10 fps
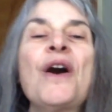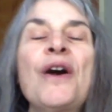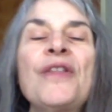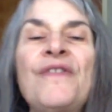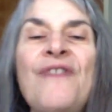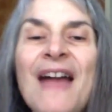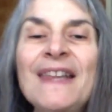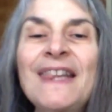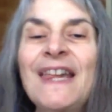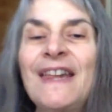The
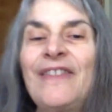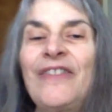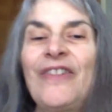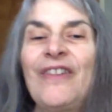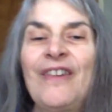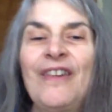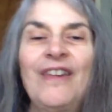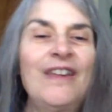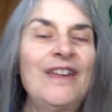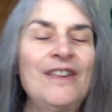fact is,
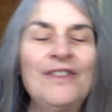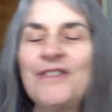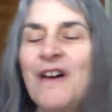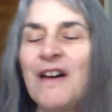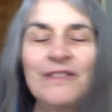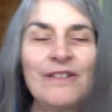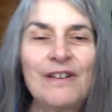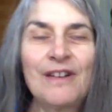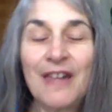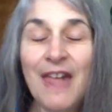your doctor
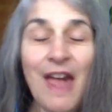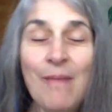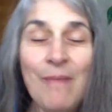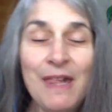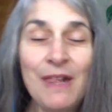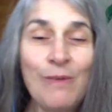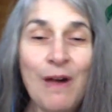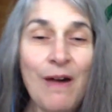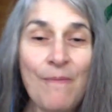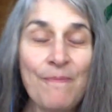can't make you
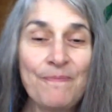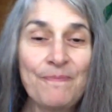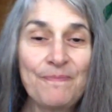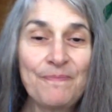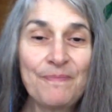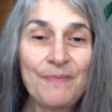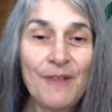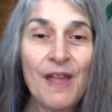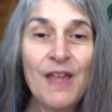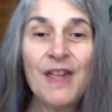well.
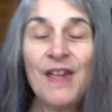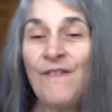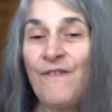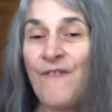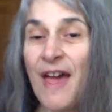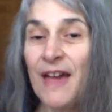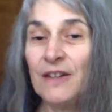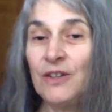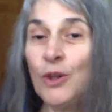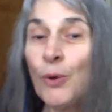In
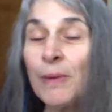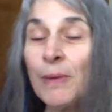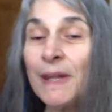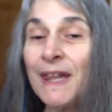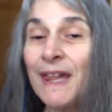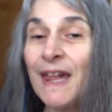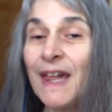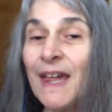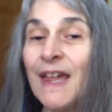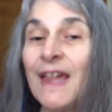fact, nobody
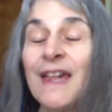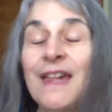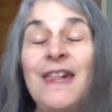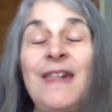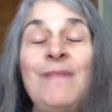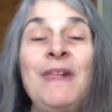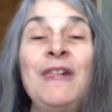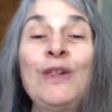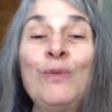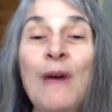can
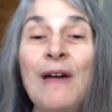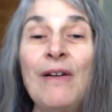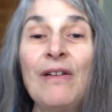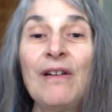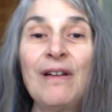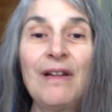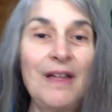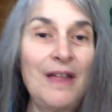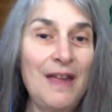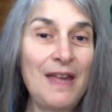make you well
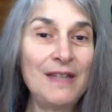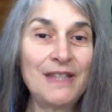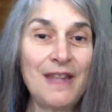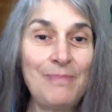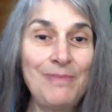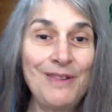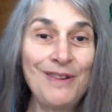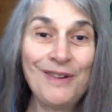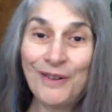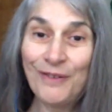except
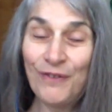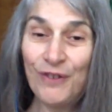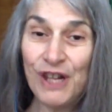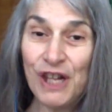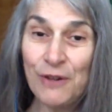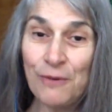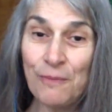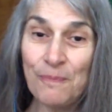for you.